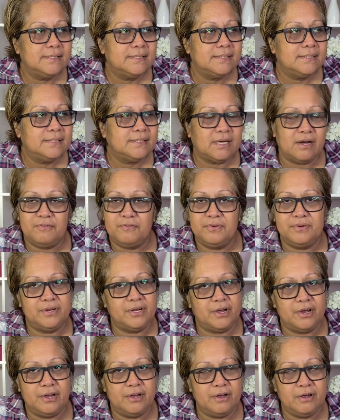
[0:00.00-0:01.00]
So I thought,
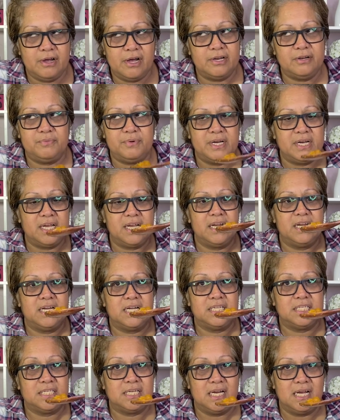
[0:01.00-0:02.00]
no, I don't want to get another
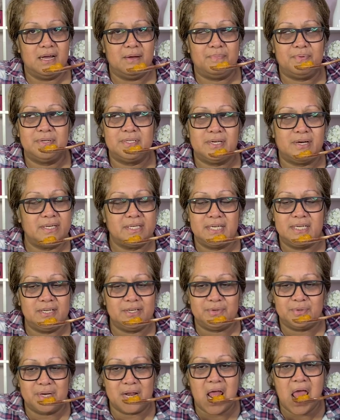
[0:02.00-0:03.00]
slap. So I didn't
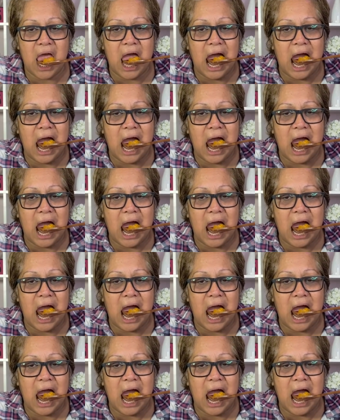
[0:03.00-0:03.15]
do it.